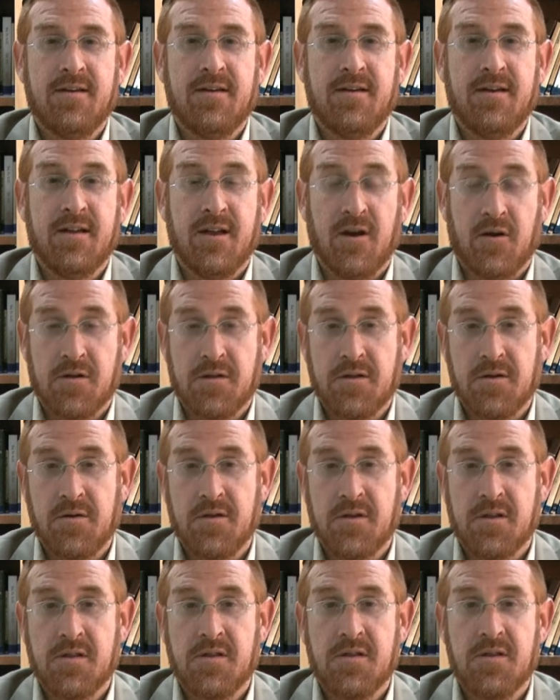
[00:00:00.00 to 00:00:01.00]
in our
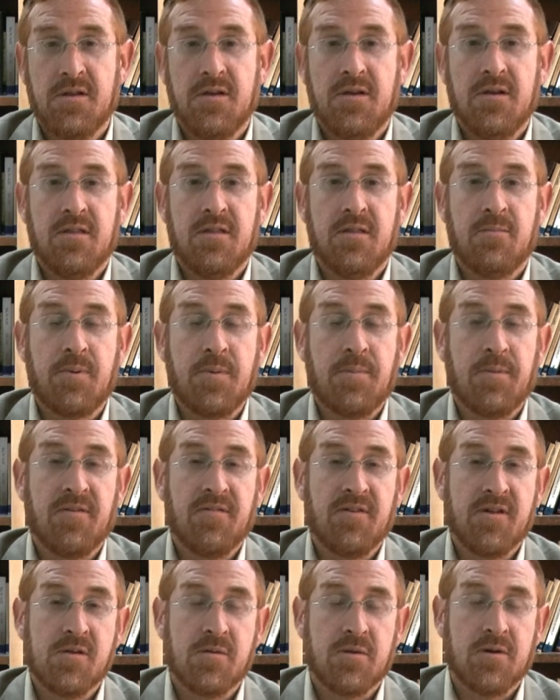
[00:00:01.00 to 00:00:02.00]
series, The People of
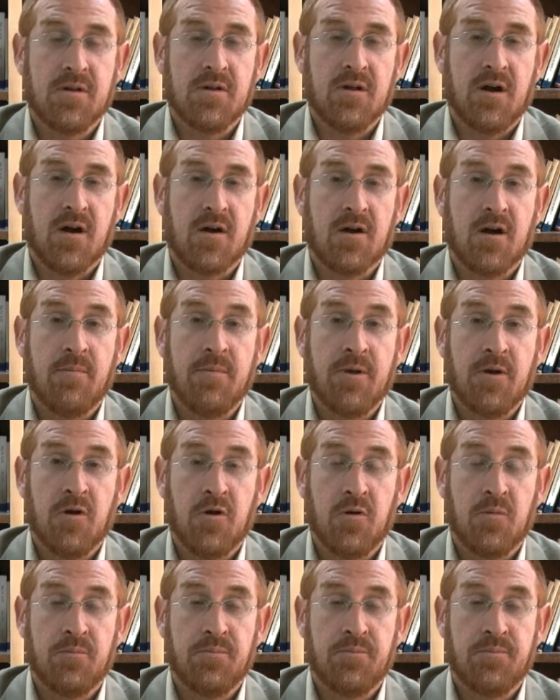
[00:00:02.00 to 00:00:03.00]
Israel Are Coming
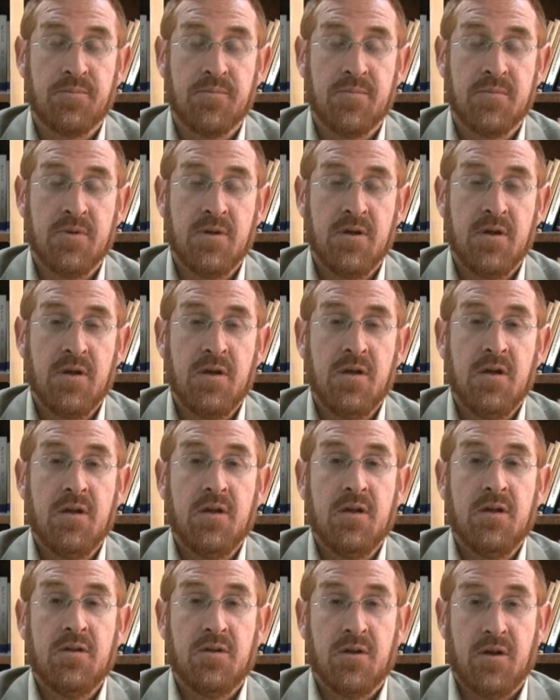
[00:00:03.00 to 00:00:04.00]
Home.
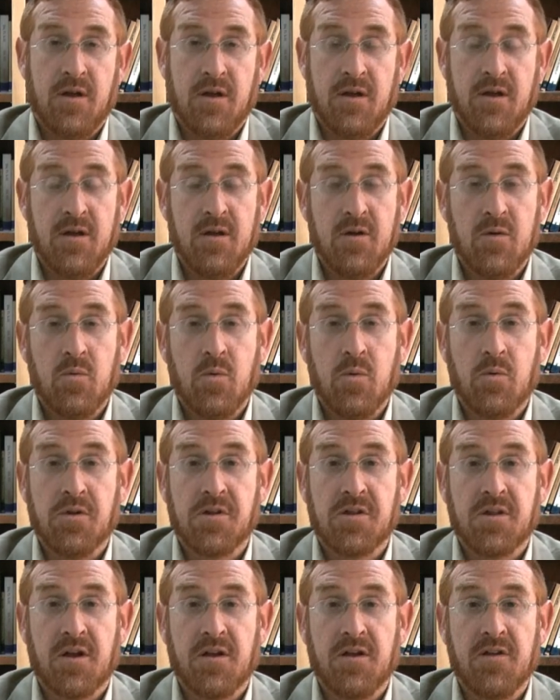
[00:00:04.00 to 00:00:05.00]
Today we will
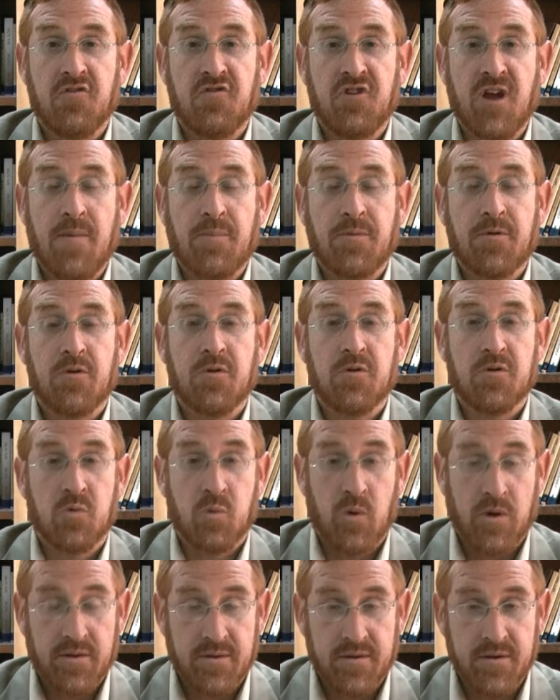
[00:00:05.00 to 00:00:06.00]
study chapter
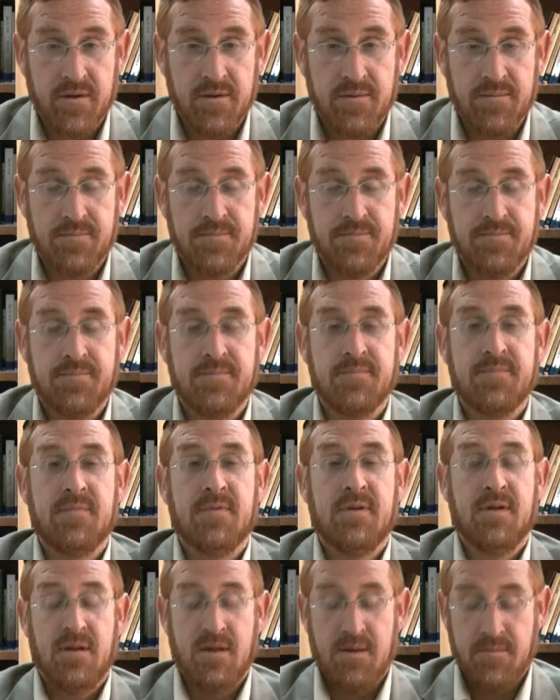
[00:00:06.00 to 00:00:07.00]
20,
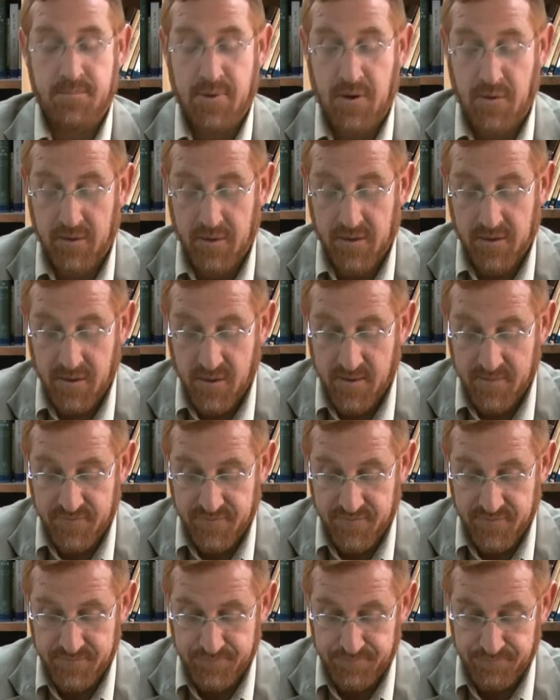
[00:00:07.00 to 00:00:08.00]
Perek
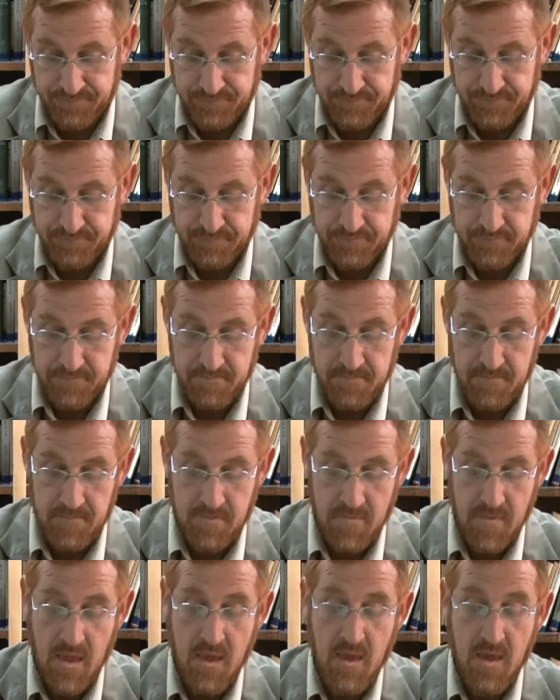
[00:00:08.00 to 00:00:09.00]
Kaf.
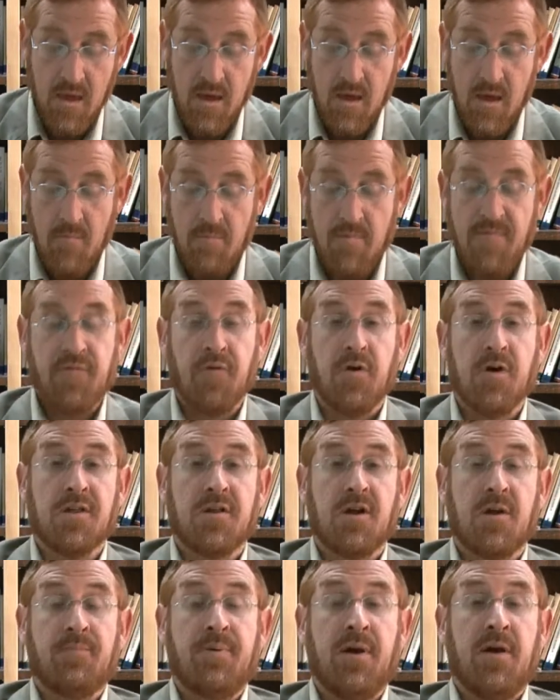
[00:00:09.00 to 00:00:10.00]
Before I
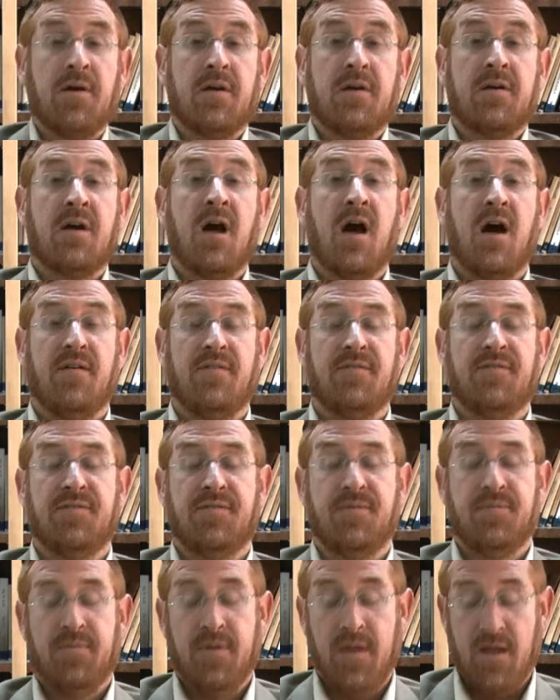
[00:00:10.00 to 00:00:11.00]
start Perek
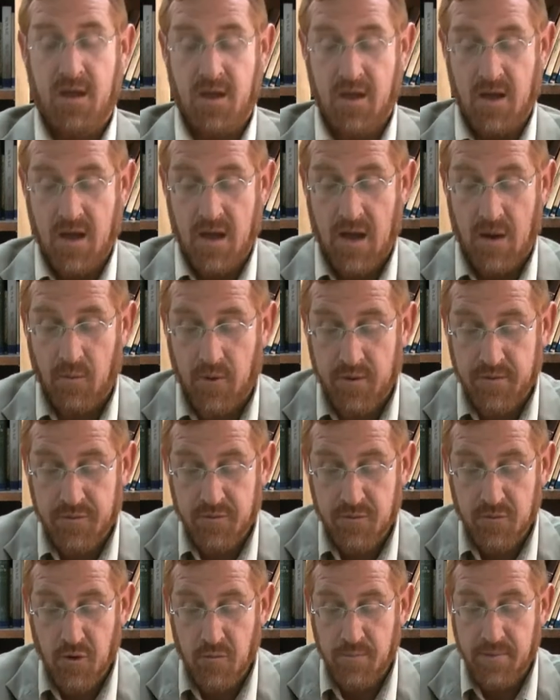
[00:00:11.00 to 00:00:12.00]
Kaf, I want to
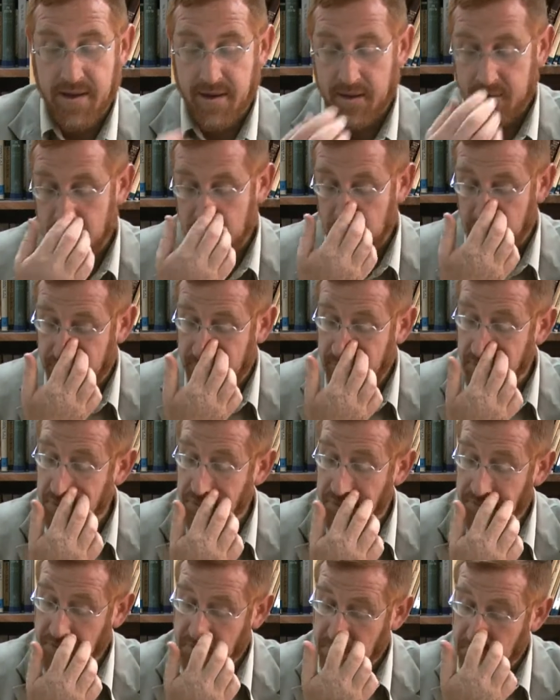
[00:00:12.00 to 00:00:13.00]
go back to a
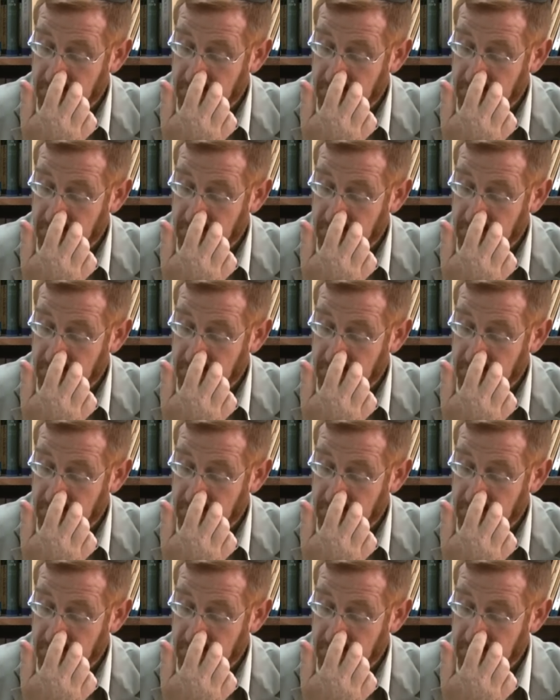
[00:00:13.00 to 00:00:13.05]
few of